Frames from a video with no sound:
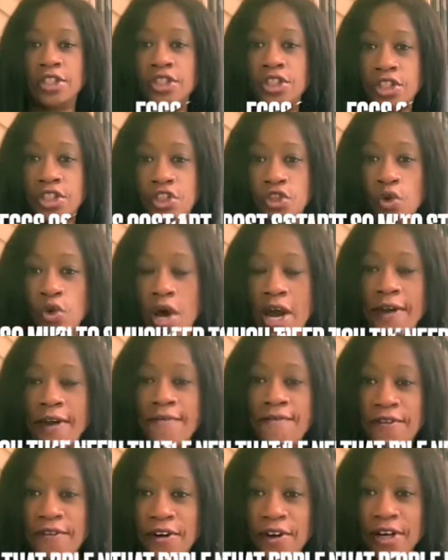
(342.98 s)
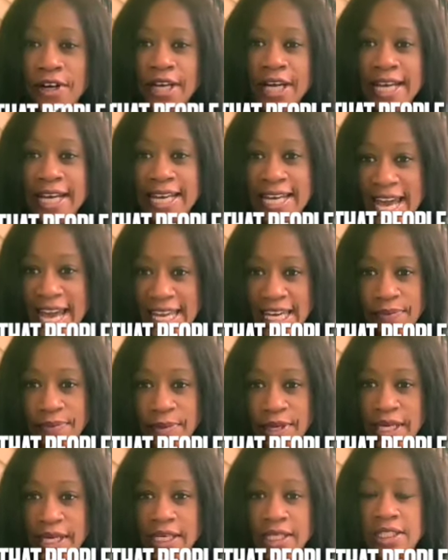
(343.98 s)
to drive for 90
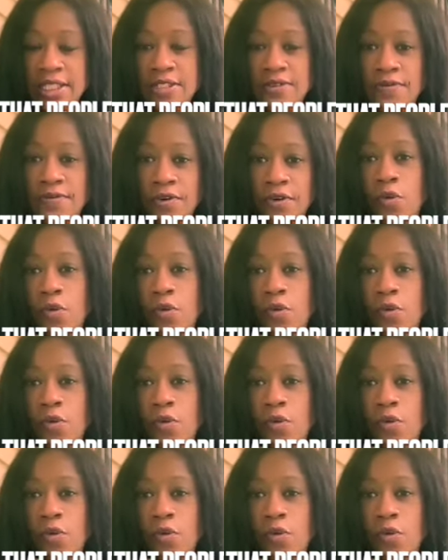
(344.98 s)
minutes,